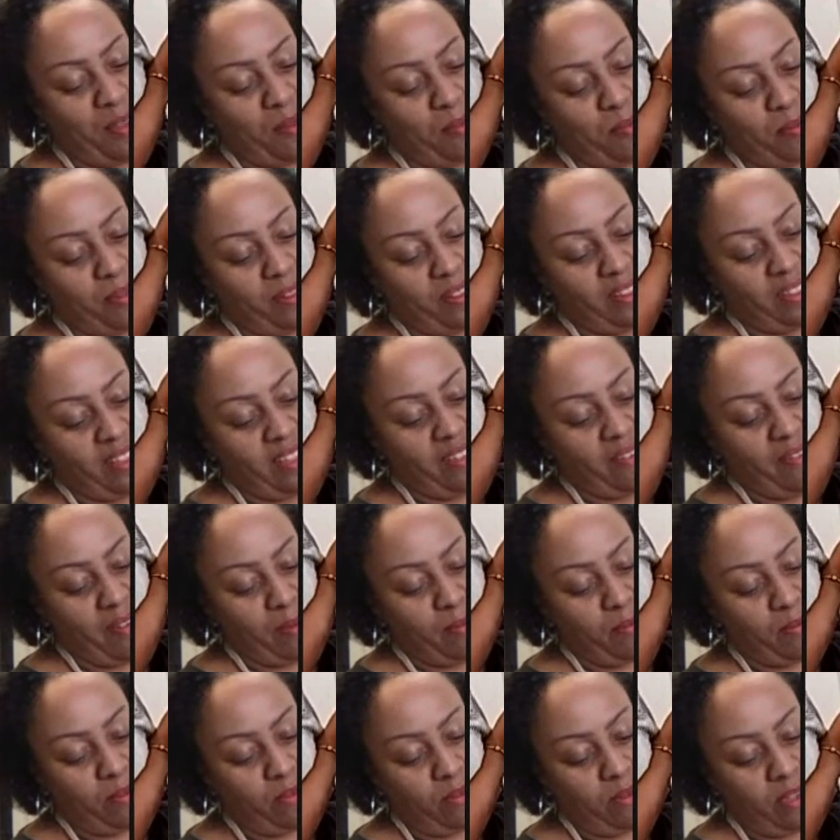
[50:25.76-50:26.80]
believe
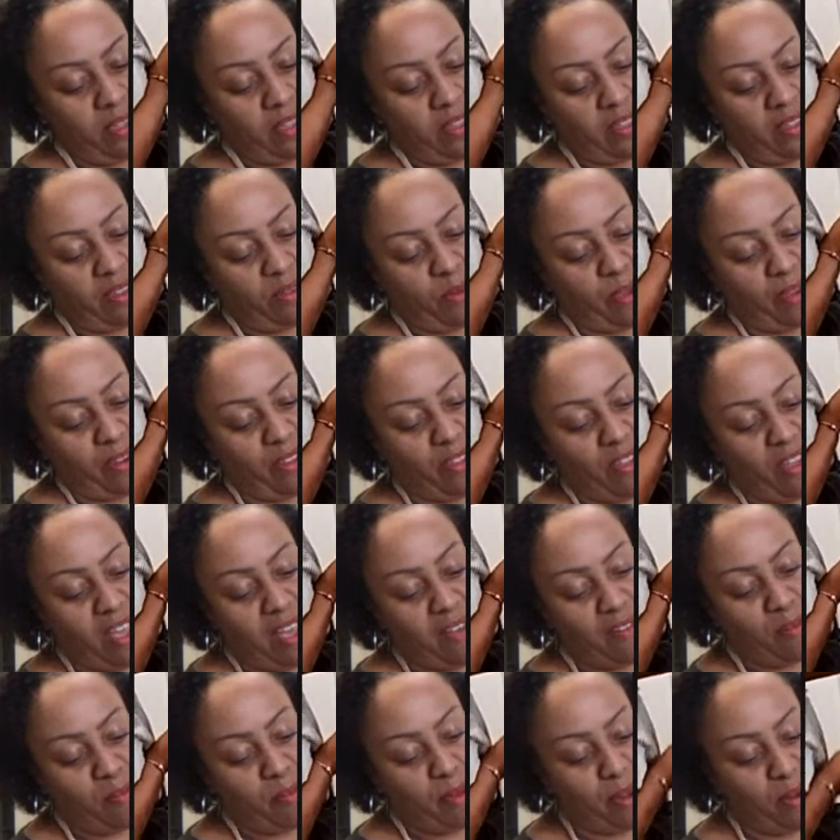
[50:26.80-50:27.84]
I'm doing it this way. Do y'all have
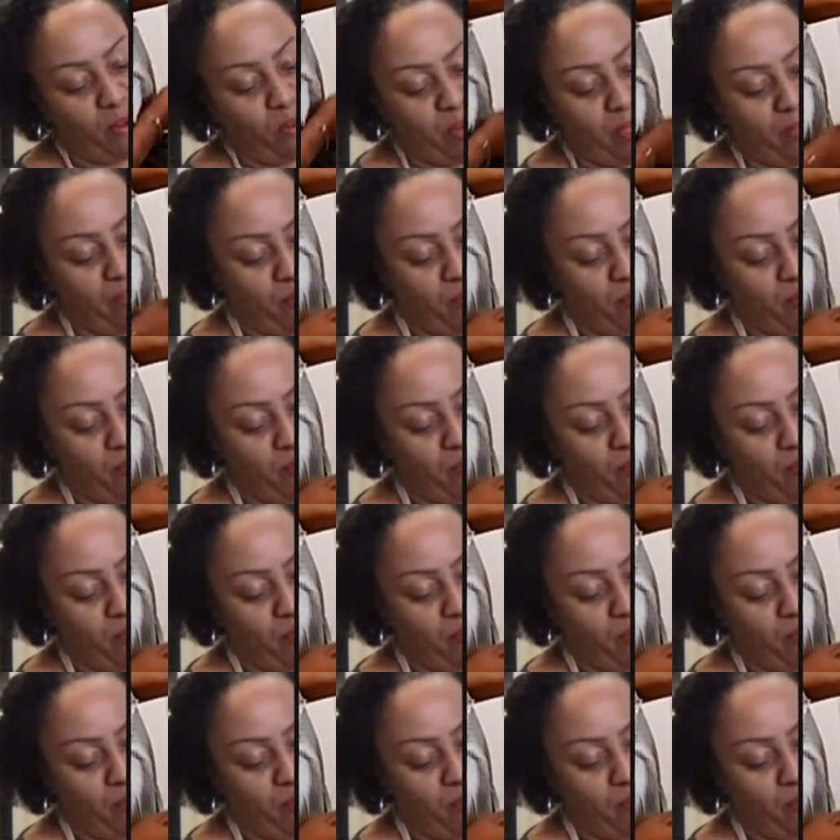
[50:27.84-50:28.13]
a better way